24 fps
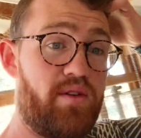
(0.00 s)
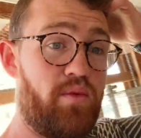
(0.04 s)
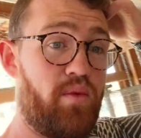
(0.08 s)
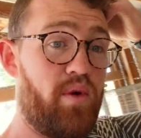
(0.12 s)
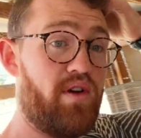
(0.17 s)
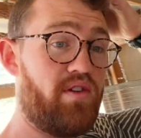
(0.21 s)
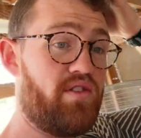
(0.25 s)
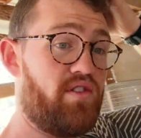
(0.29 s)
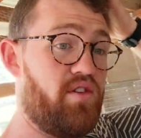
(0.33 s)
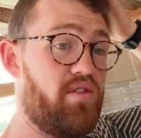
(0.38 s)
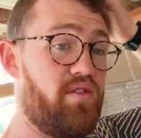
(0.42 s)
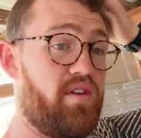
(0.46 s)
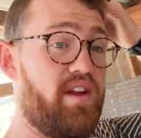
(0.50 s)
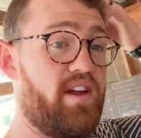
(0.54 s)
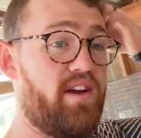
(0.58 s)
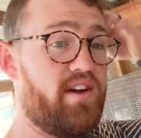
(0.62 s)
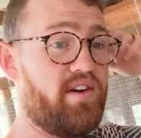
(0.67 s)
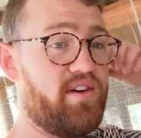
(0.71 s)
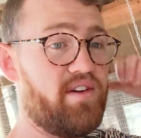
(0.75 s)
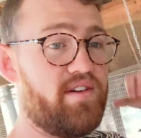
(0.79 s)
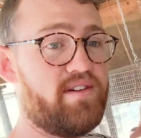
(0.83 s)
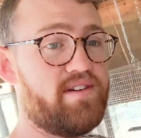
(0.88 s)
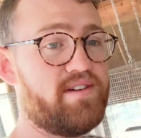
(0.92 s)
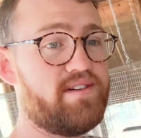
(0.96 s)
that we're doing
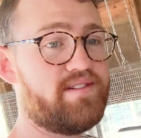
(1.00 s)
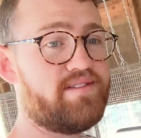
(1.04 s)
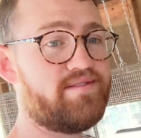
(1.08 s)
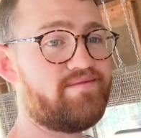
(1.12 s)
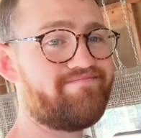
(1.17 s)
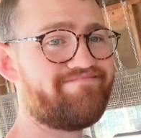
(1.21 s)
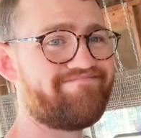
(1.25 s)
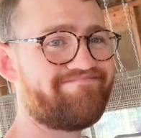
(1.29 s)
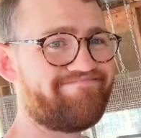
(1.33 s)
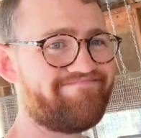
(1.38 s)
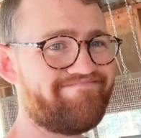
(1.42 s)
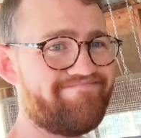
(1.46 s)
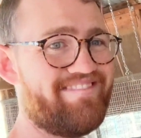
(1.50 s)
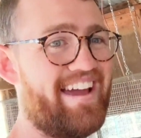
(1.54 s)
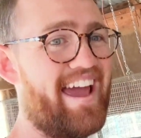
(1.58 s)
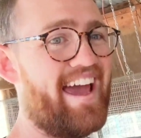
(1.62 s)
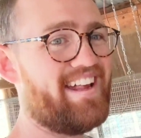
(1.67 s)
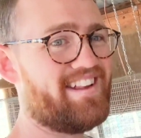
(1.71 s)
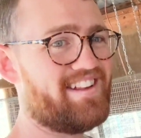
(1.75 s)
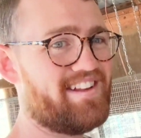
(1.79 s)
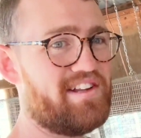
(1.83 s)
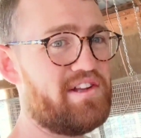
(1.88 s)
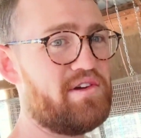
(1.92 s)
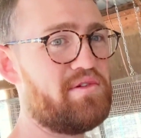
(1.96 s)
here
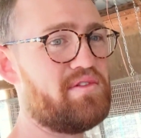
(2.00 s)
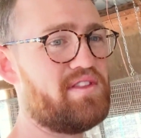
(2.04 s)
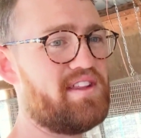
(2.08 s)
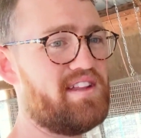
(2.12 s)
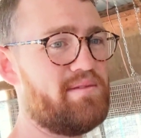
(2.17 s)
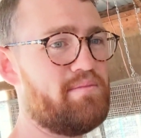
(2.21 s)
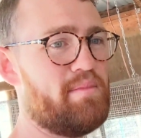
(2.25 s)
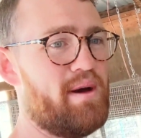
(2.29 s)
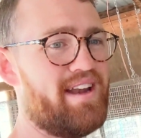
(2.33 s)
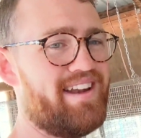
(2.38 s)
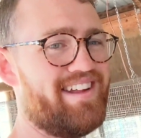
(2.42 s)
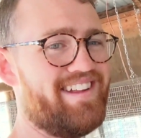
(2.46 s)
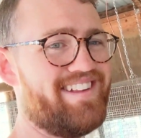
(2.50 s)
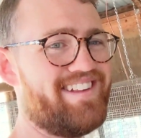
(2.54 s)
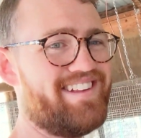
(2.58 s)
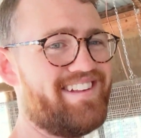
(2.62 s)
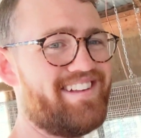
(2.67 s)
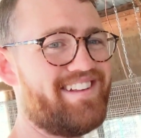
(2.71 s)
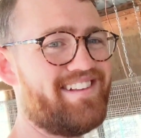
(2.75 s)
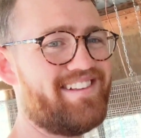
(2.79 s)
has to do with these bunnies.